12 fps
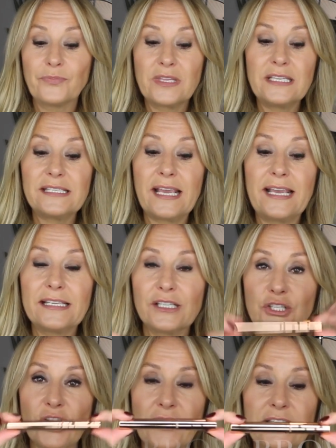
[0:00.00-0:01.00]
This is
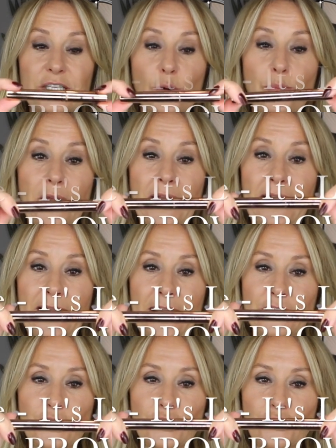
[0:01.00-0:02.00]
Charlotte Tilbury
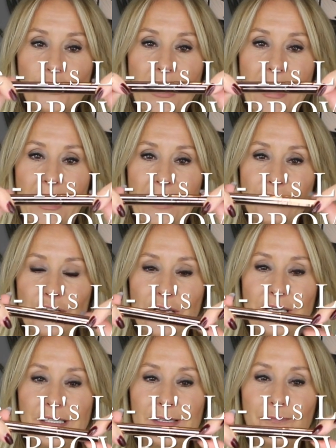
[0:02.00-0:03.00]
Legendary
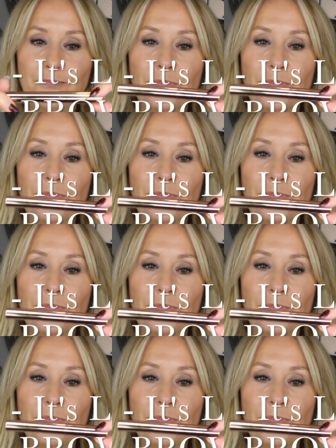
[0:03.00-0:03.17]
Lashes.